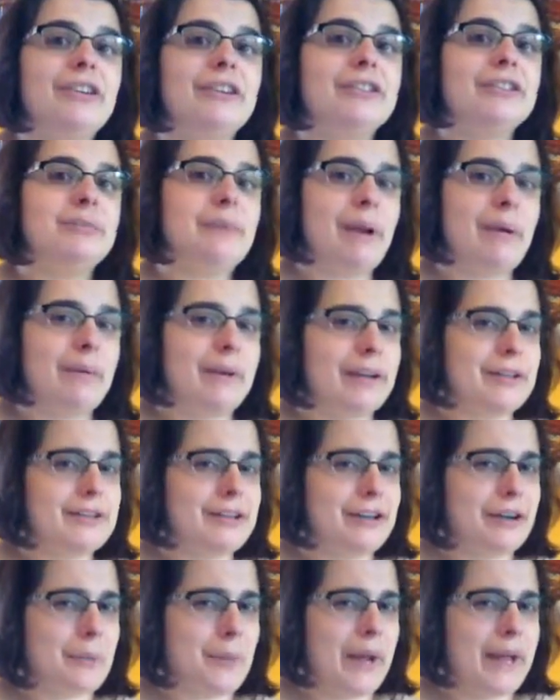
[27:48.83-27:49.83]
You might want to
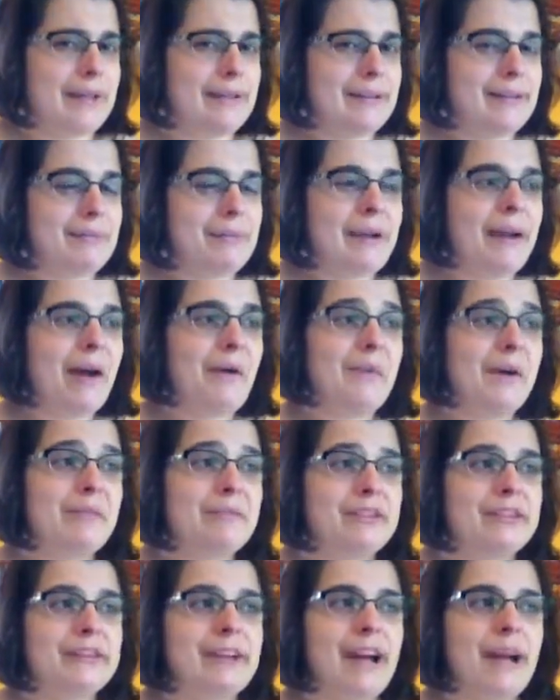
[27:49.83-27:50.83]
turn away.
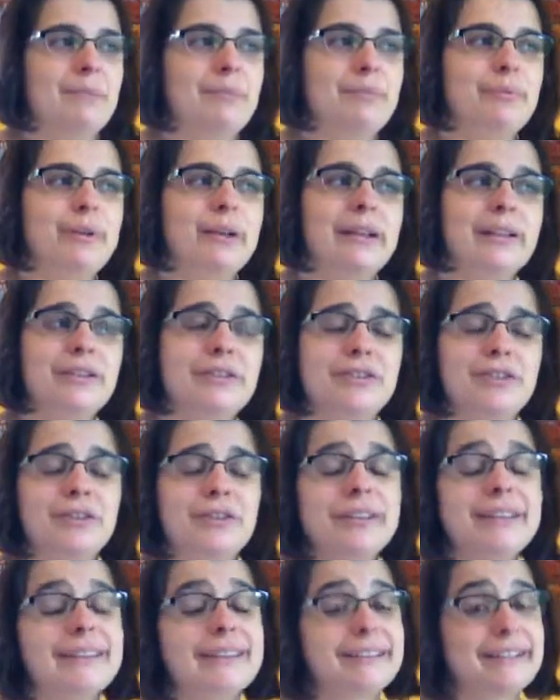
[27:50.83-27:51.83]
However, I'm pretty
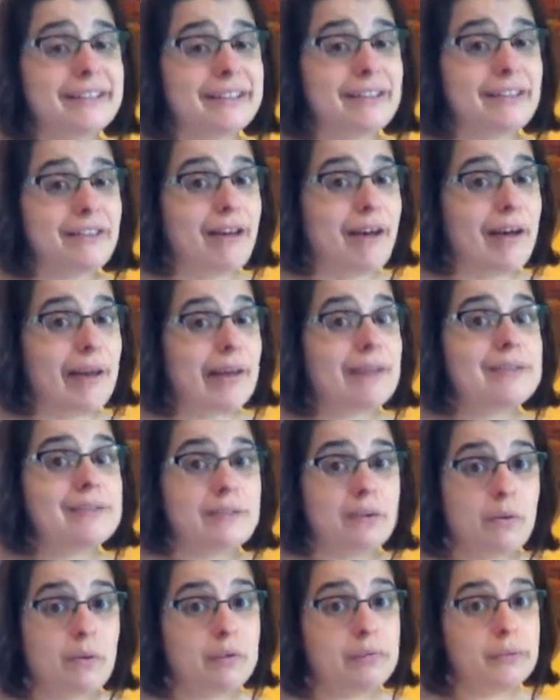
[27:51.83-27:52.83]
sure the knit along is
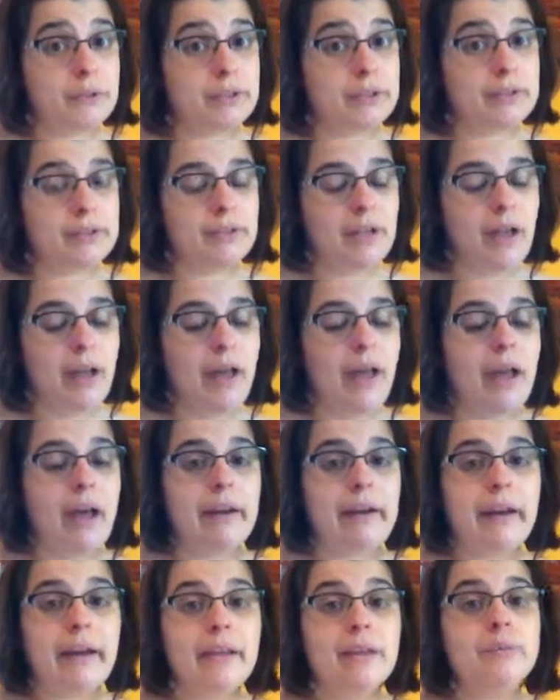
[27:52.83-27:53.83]
over,
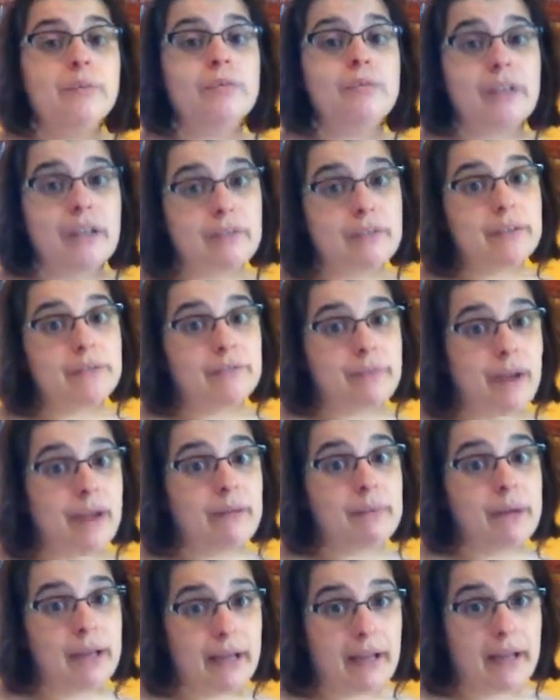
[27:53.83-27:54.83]
and I am very far
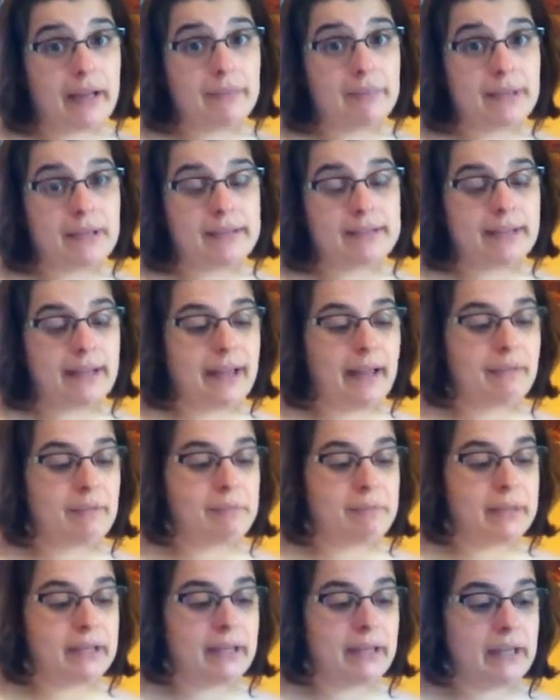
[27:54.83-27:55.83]
behind because I haven't
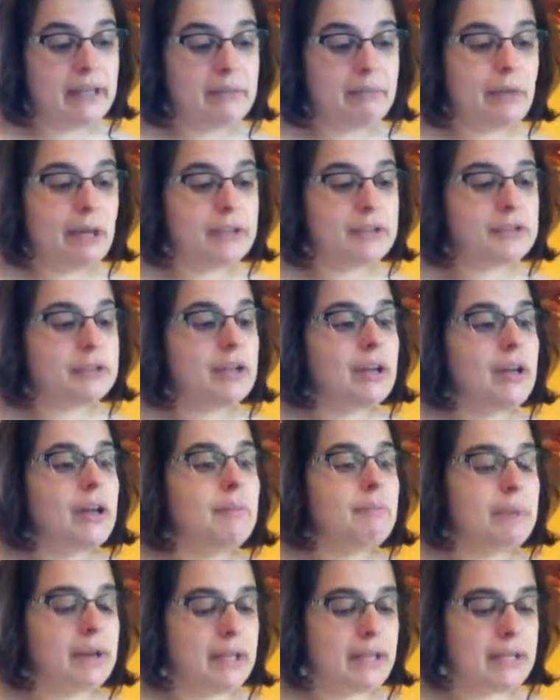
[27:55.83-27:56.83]
been knitting much.
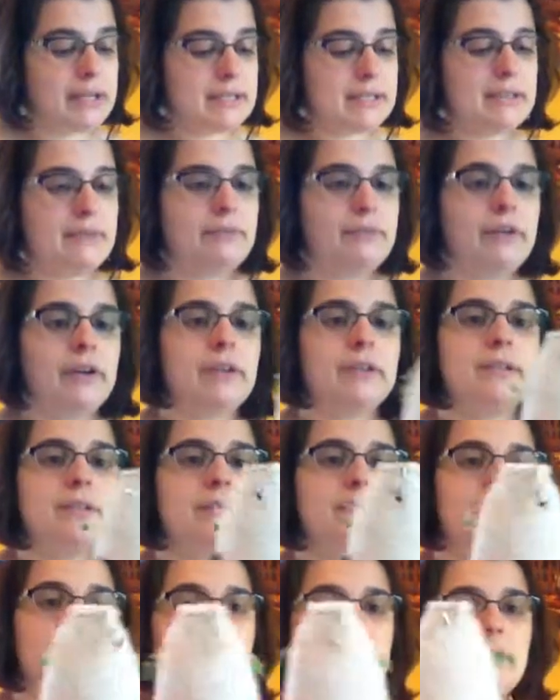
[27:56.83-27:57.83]
But here's the
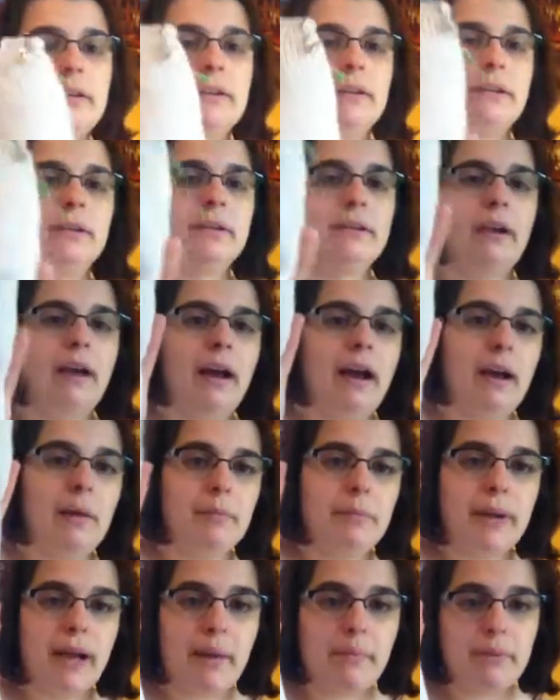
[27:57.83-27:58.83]
first
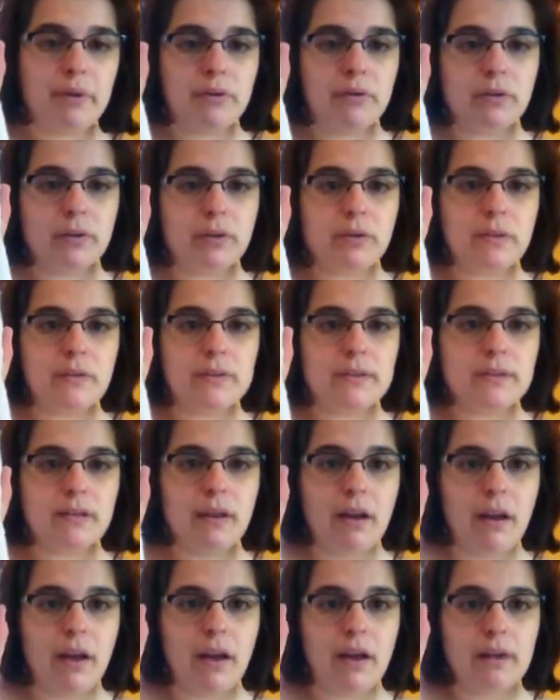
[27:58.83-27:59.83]
couple clues.
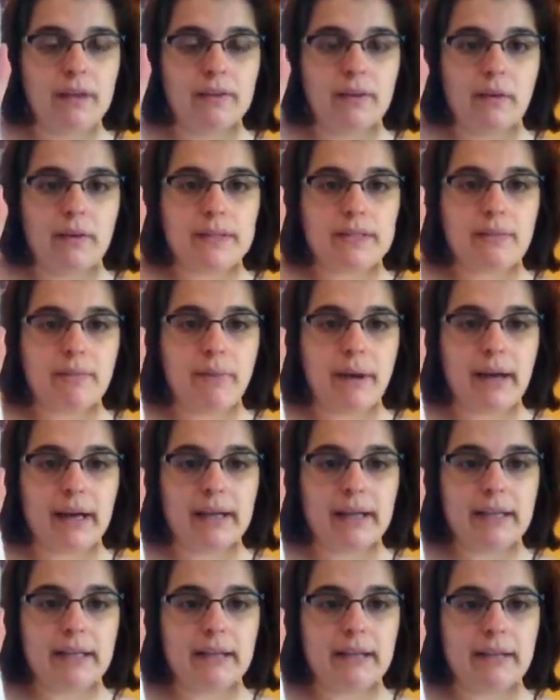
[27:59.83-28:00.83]
So it's a
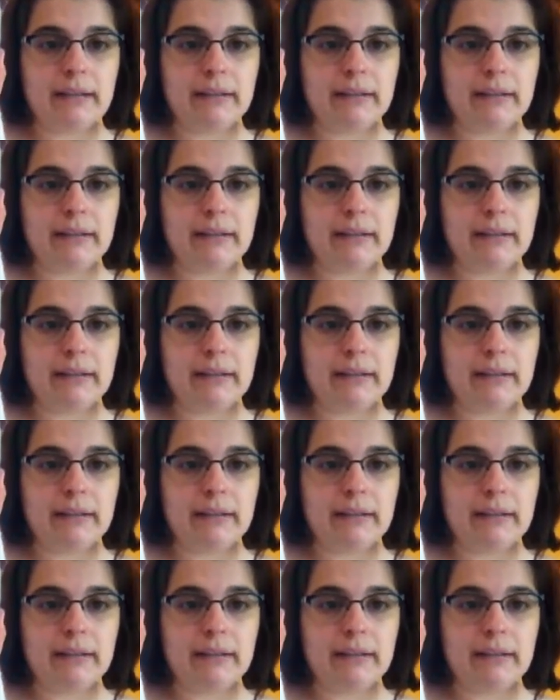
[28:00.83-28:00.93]
body,